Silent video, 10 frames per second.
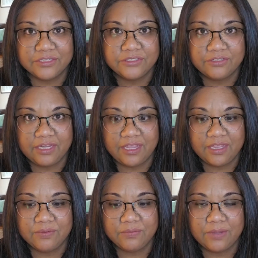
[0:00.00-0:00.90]

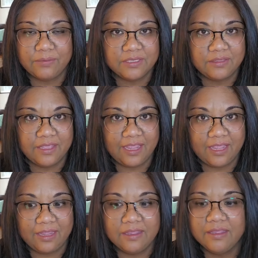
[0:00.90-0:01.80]
Yesterday, I was in The
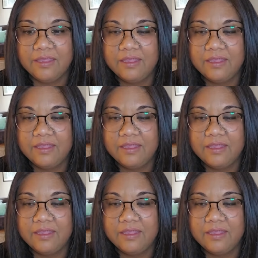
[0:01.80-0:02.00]
Hague.